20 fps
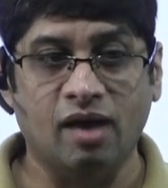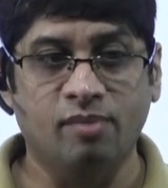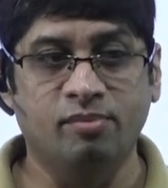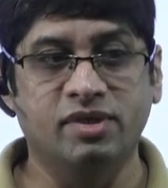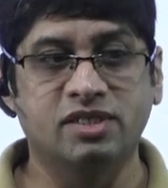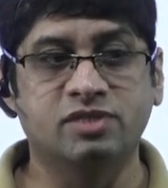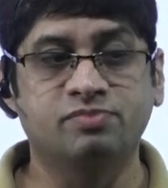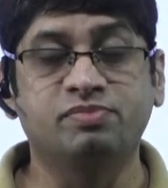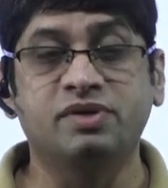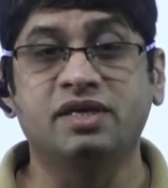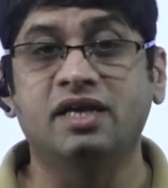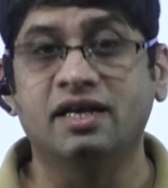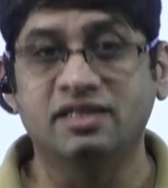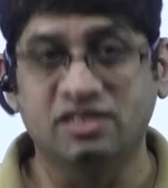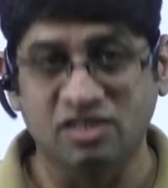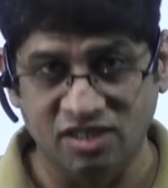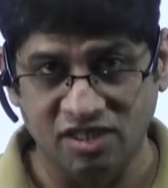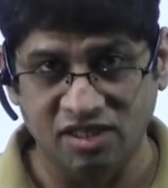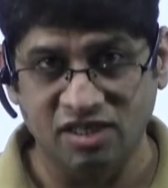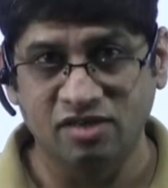M S,
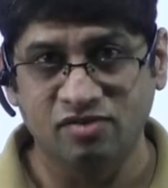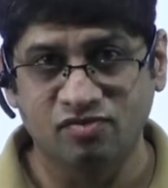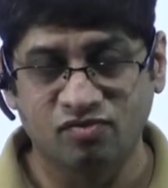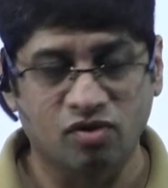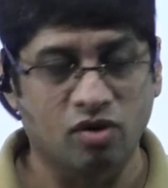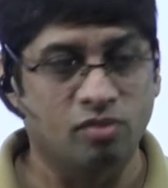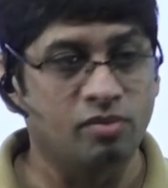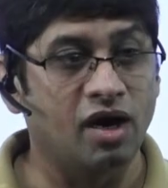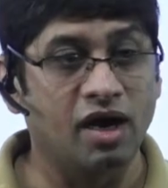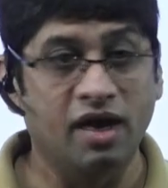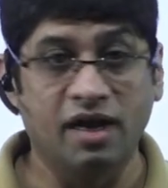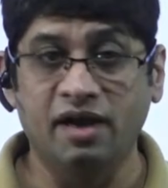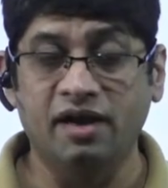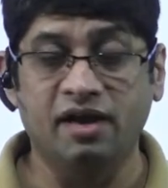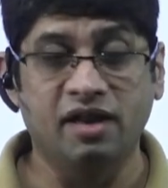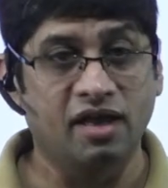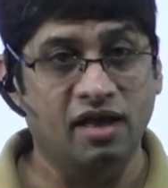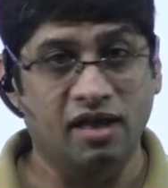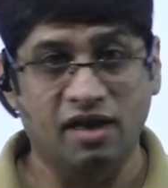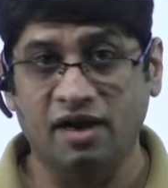PhD from I I
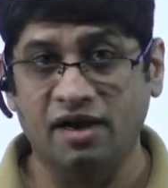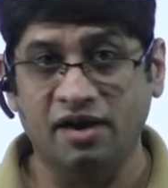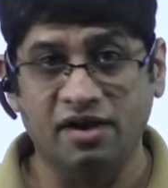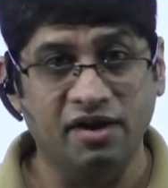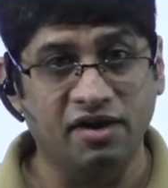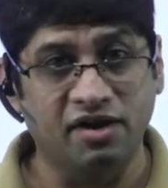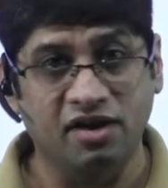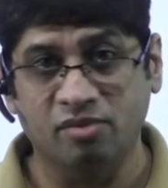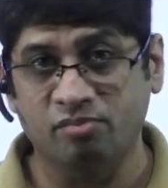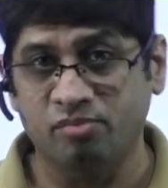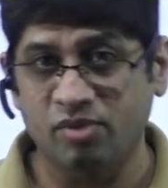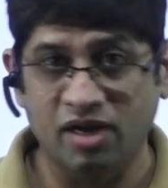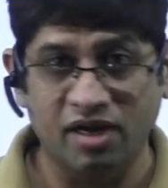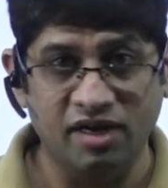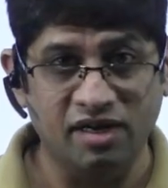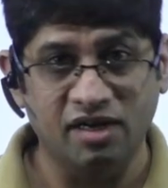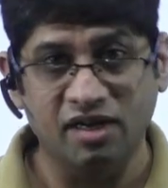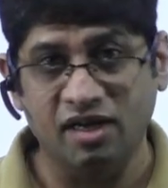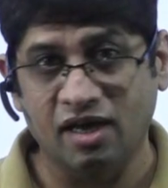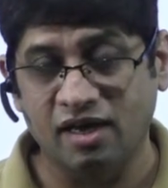T, N I T, I I
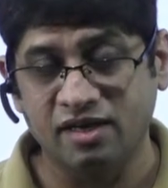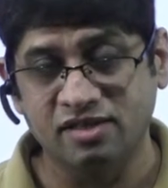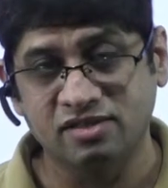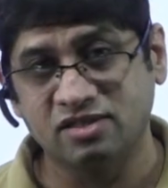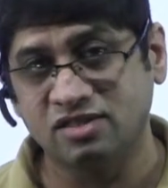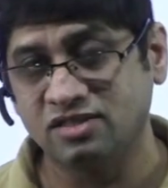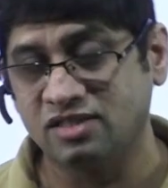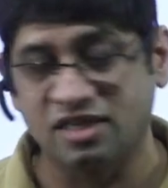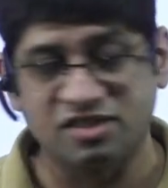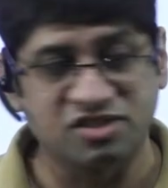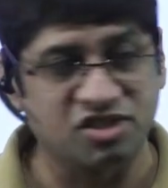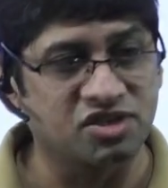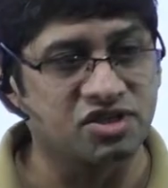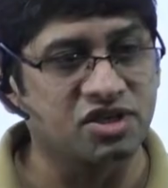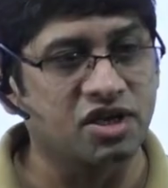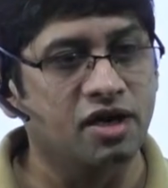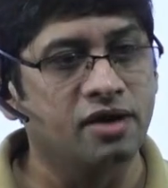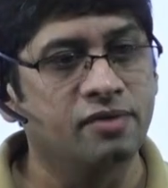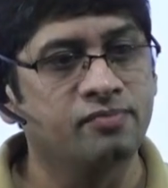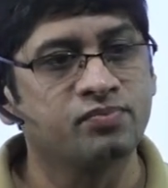I T, I S Cs, et
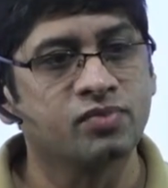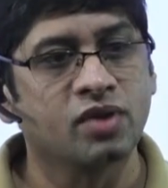cetera.